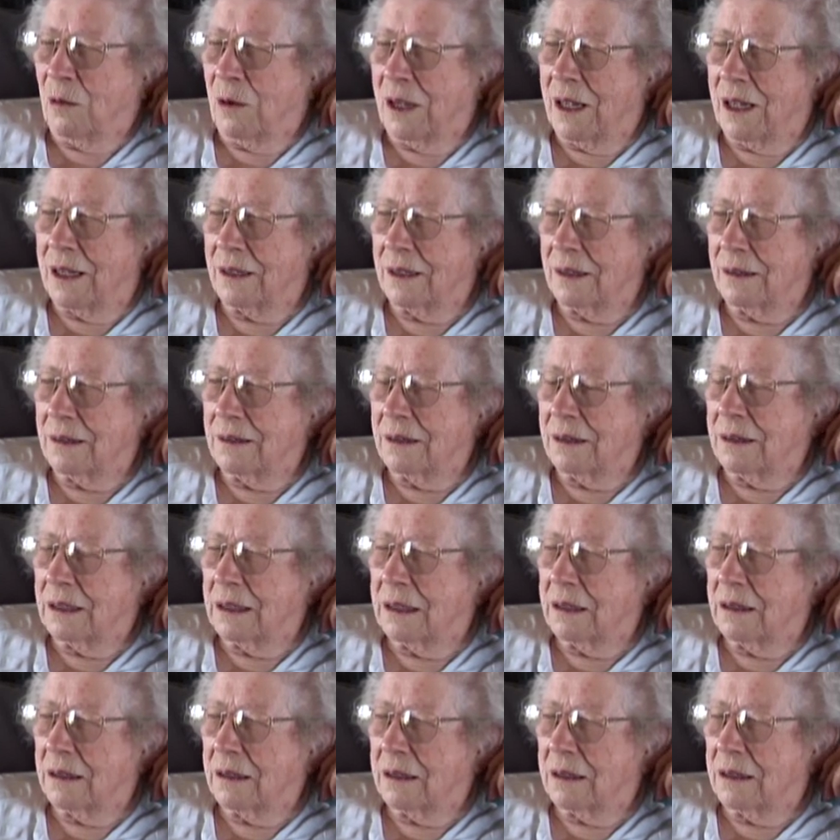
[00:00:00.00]
well,
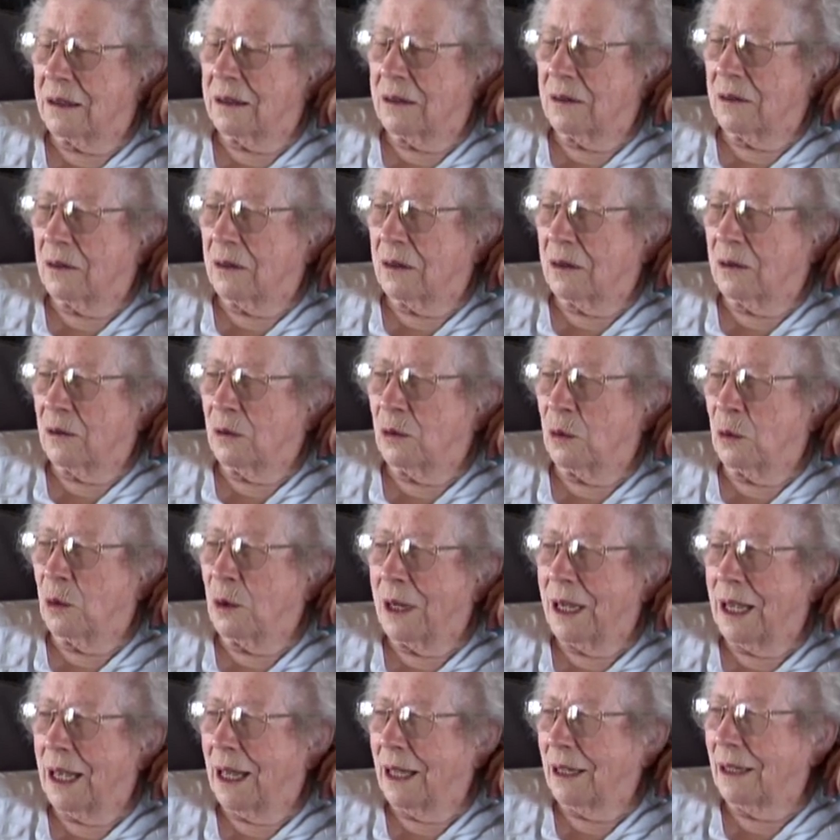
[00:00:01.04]

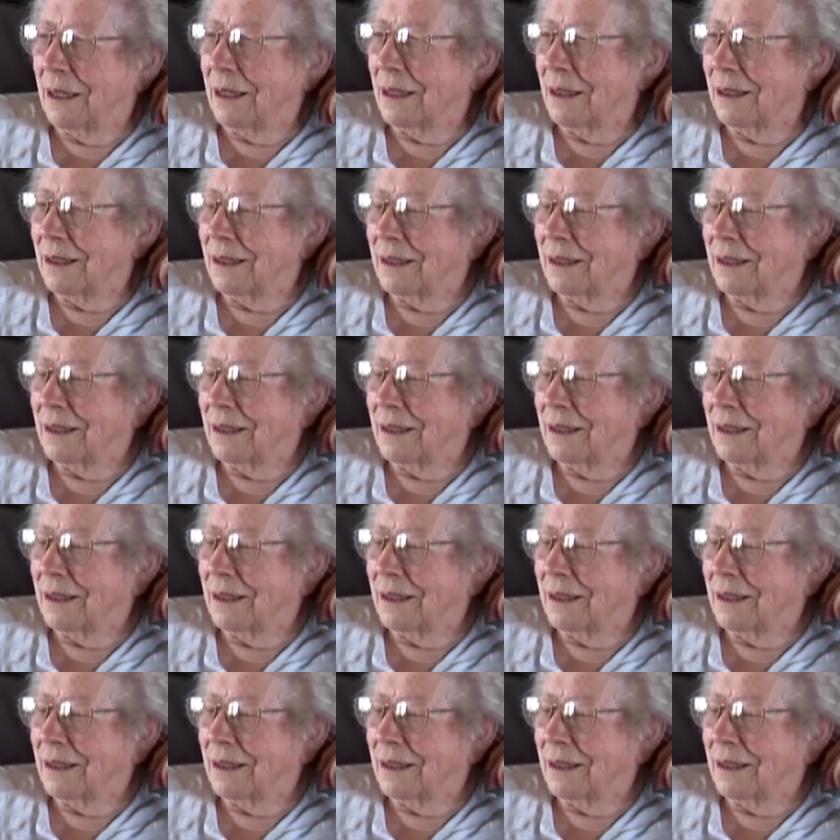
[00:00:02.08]
when?